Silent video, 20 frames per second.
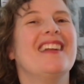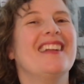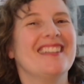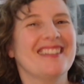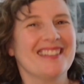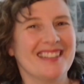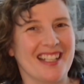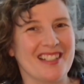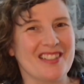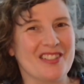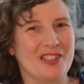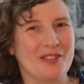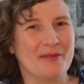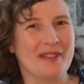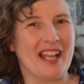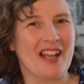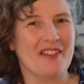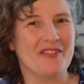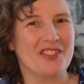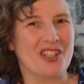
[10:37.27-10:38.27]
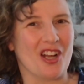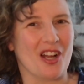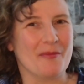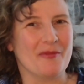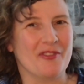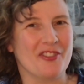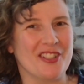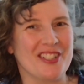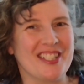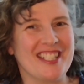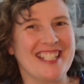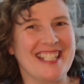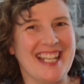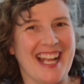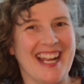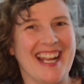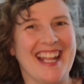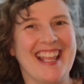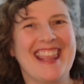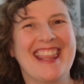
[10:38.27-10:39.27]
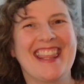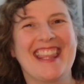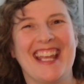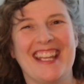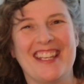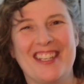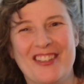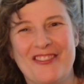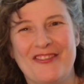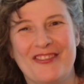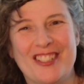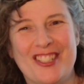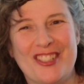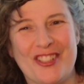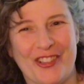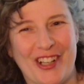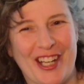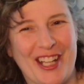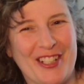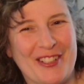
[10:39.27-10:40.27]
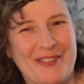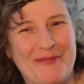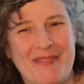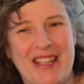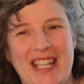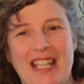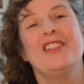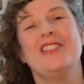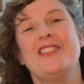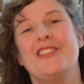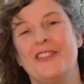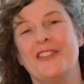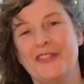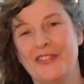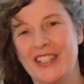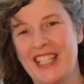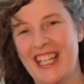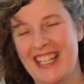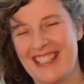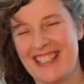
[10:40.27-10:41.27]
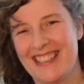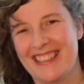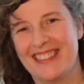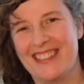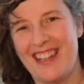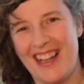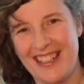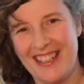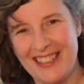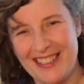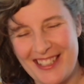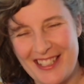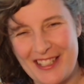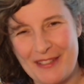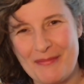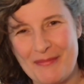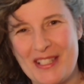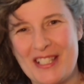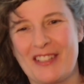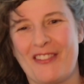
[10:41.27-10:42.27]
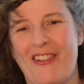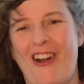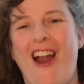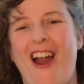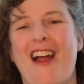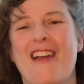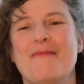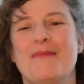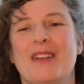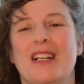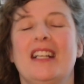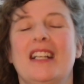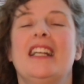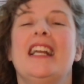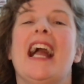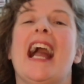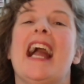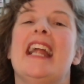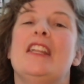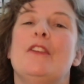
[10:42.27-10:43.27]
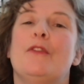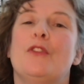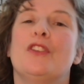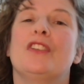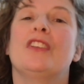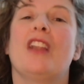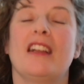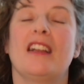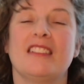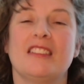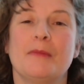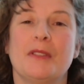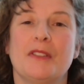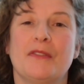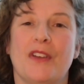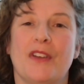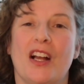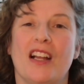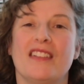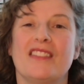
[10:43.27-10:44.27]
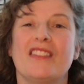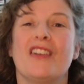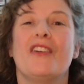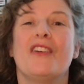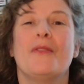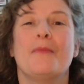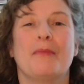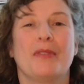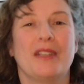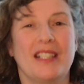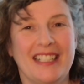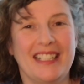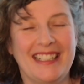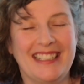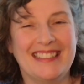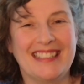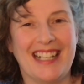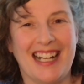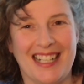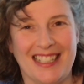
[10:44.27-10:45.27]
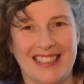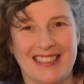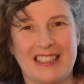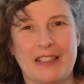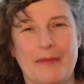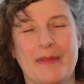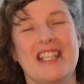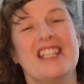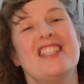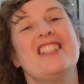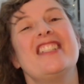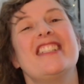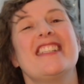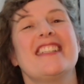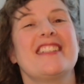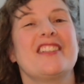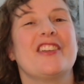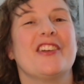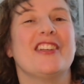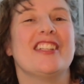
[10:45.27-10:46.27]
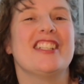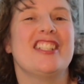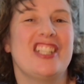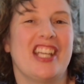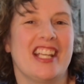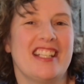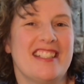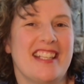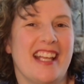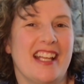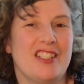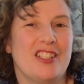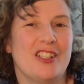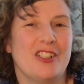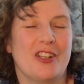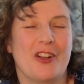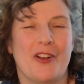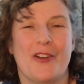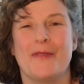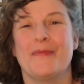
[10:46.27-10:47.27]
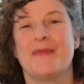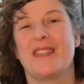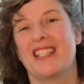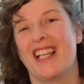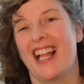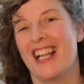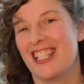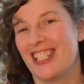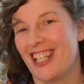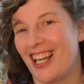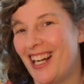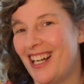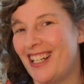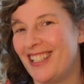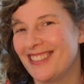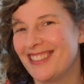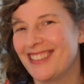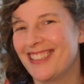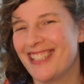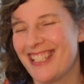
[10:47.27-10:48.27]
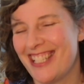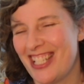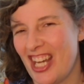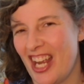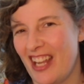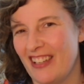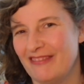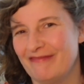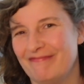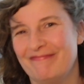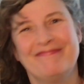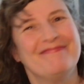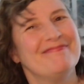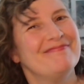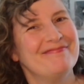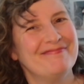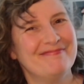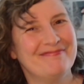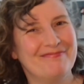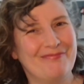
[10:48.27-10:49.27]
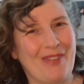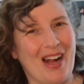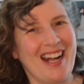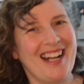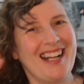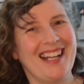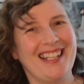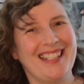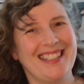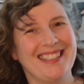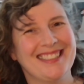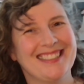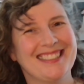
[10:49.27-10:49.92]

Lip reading: That's all we have time for today. Thank you for joining me. Don't forget to like and subscribe. And if you'd like some advice, please ask me. Just go to jensan.com/askjen. Bye.